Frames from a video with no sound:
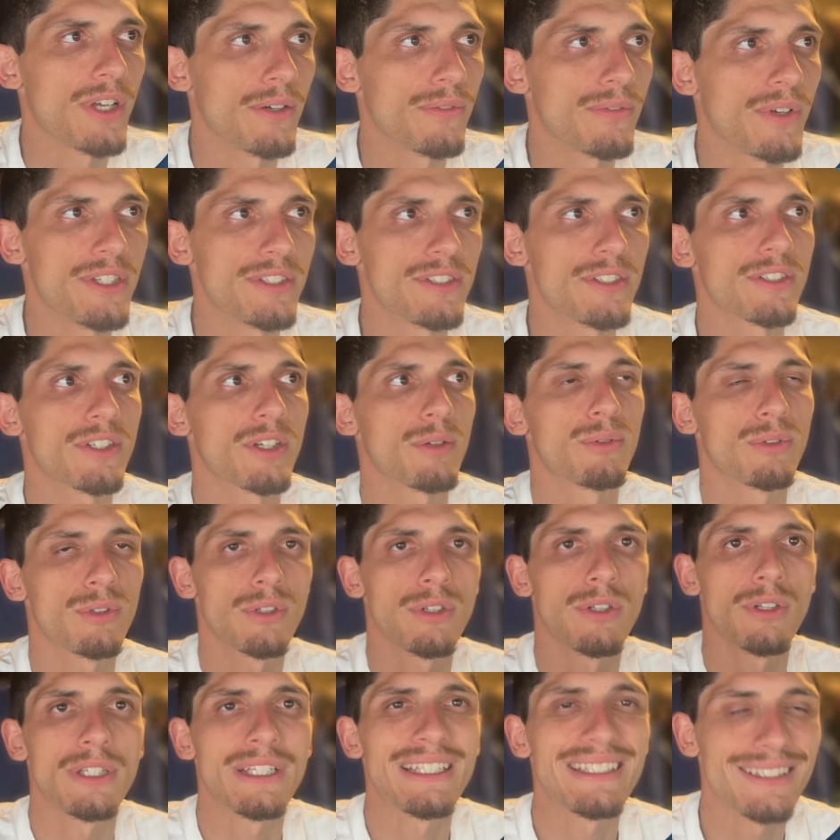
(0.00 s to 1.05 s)
And this is
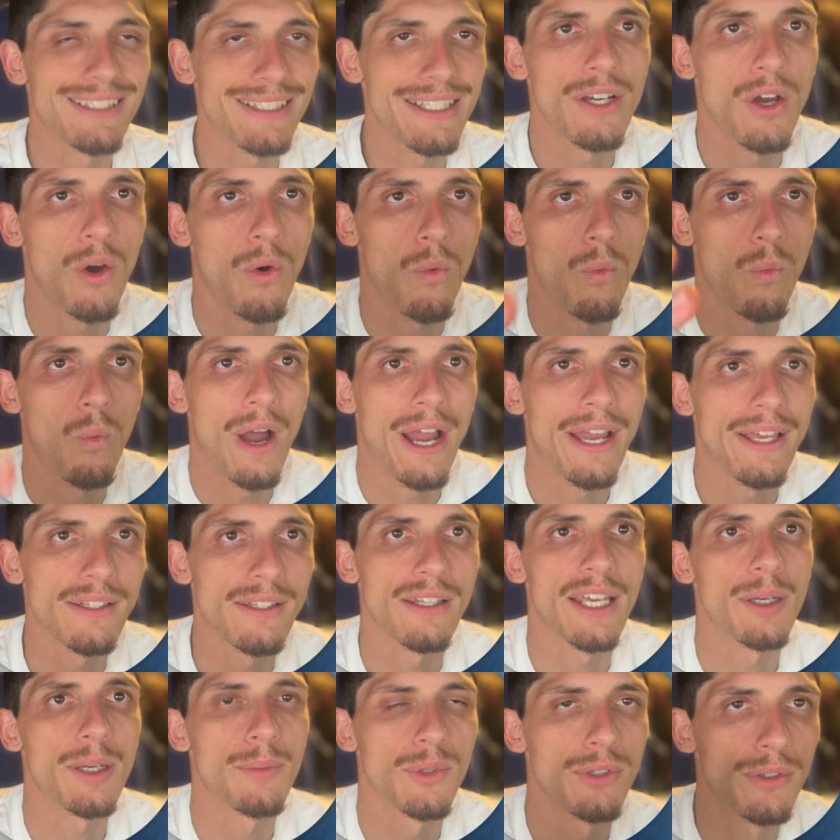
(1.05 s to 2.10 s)
completely white
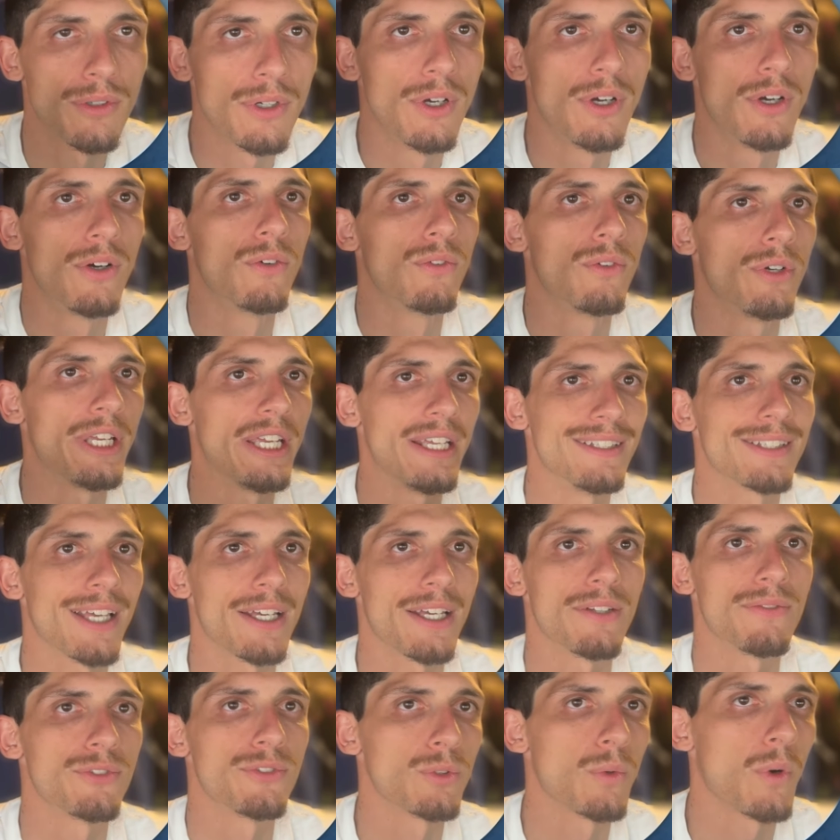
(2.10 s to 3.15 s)
label inside of
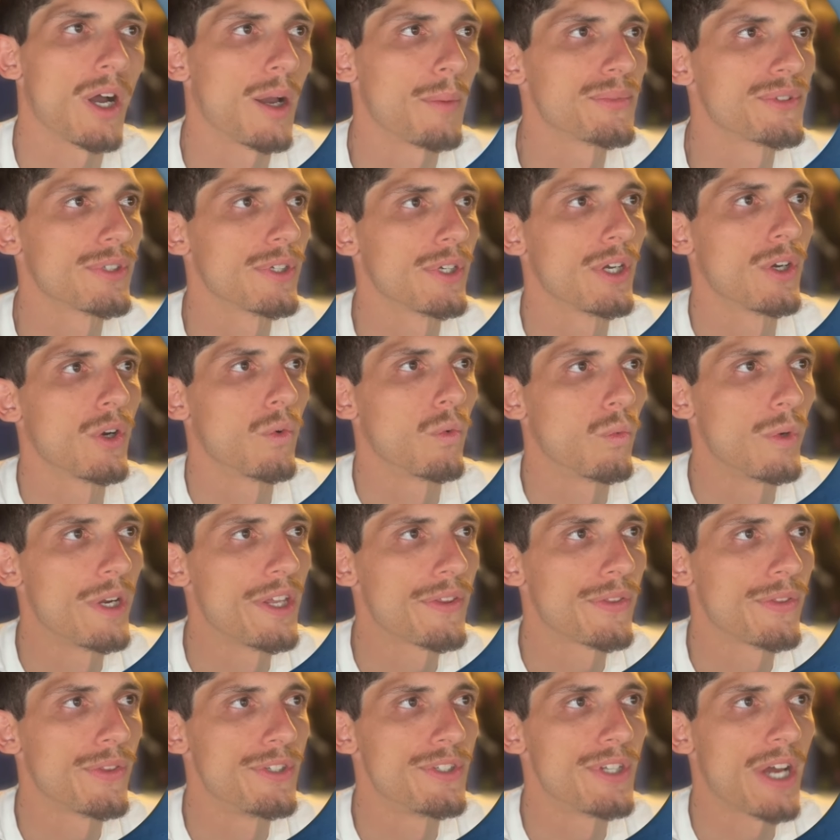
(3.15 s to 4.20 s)
Zuops, with
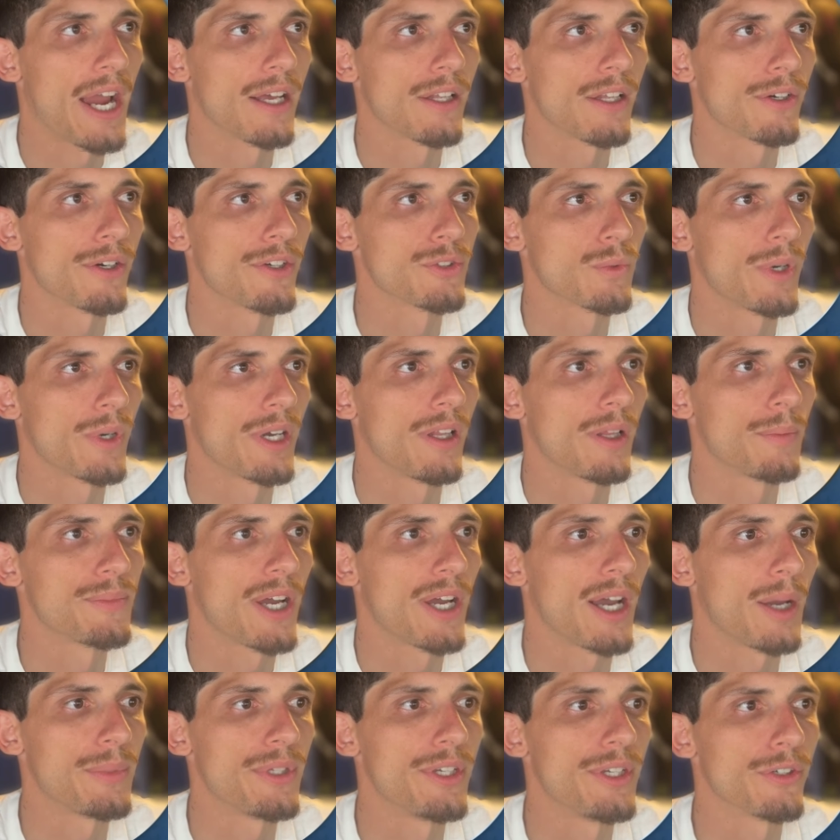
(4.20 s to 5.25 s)
the dialer as well up
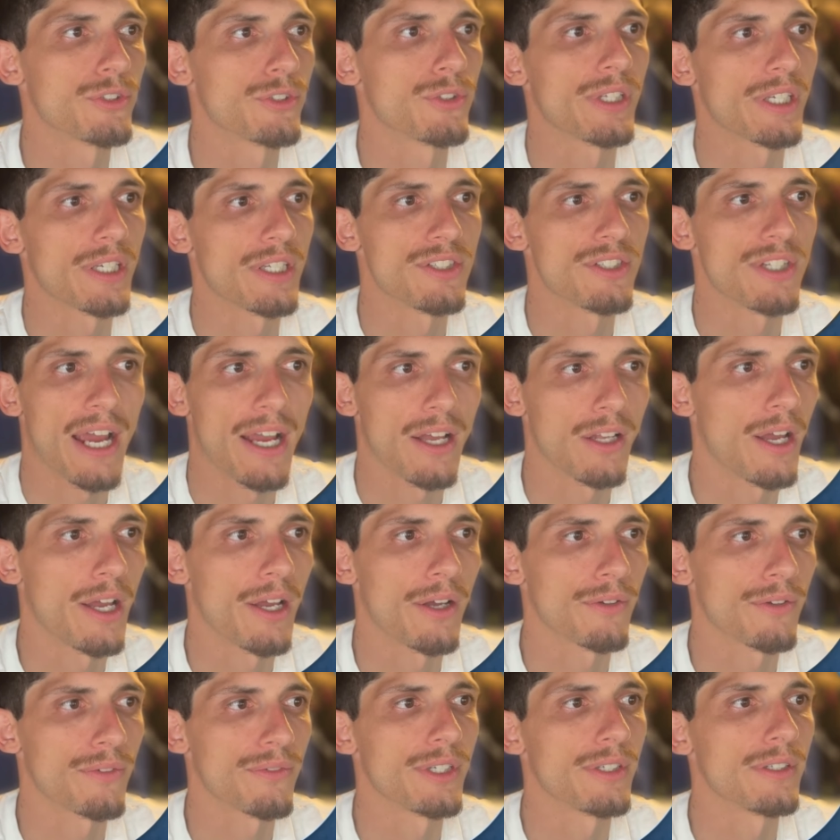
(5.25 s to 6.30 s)
top here, so they could dial out
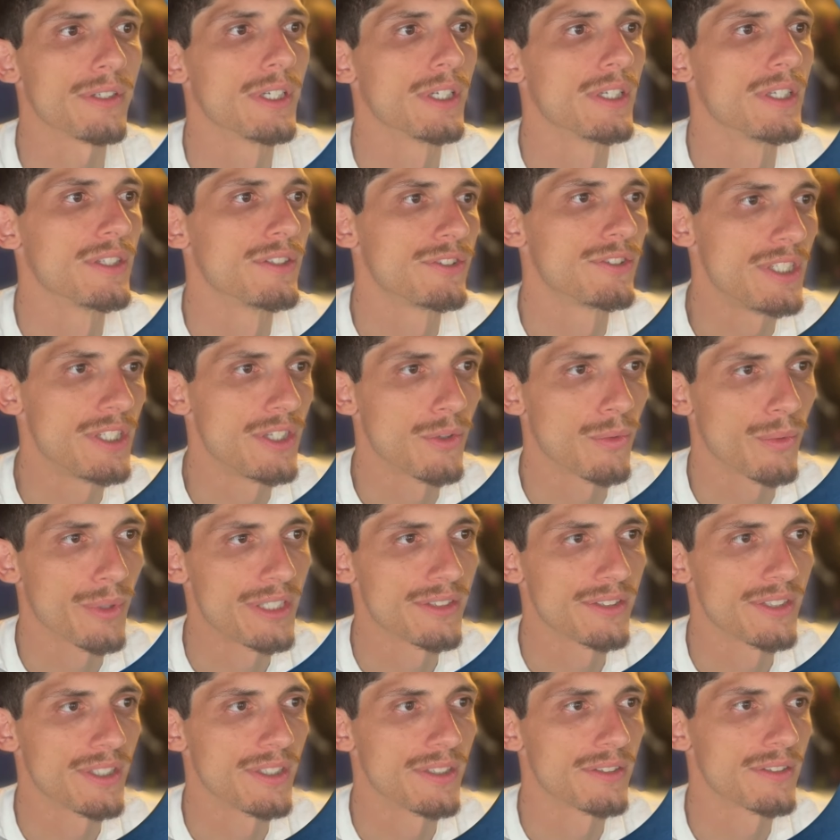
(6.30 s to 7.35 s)
of it, see the
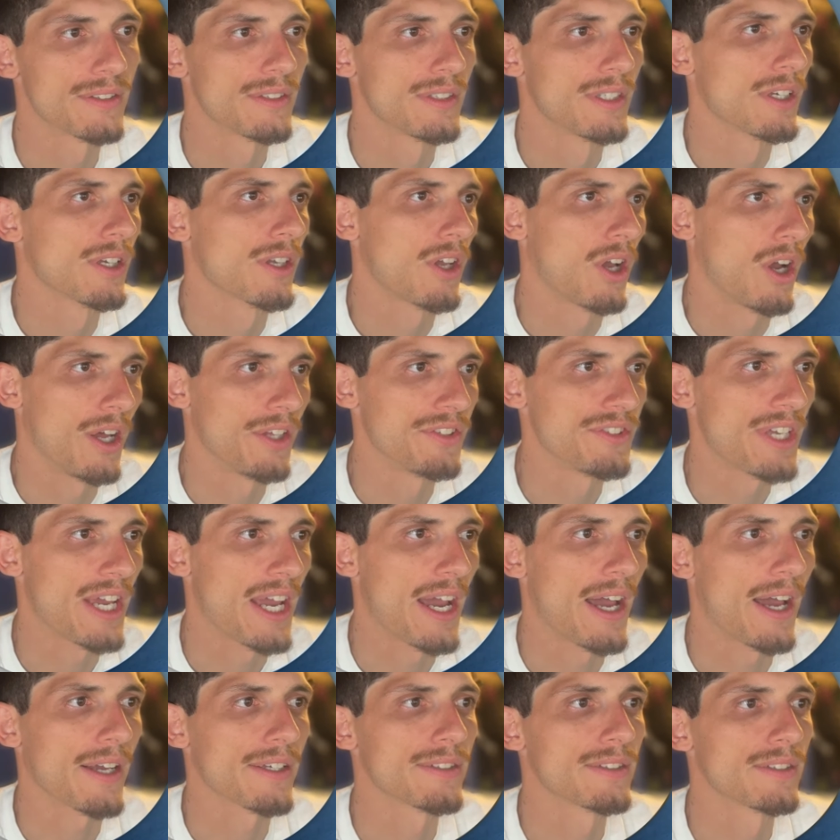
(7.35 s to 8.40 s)
recent
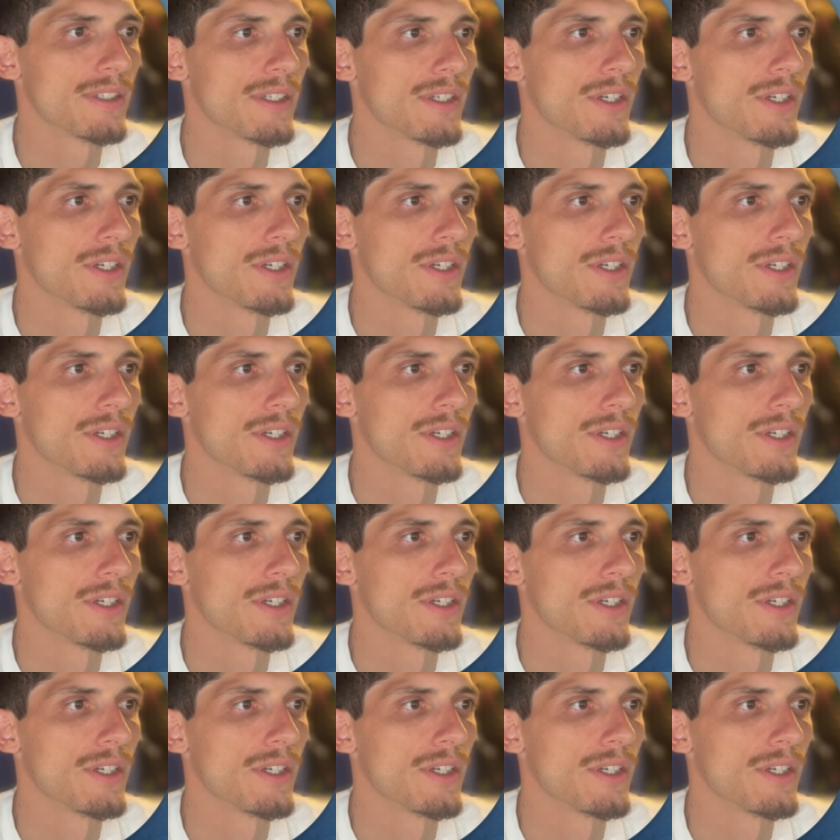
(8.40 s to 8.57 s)
contacts,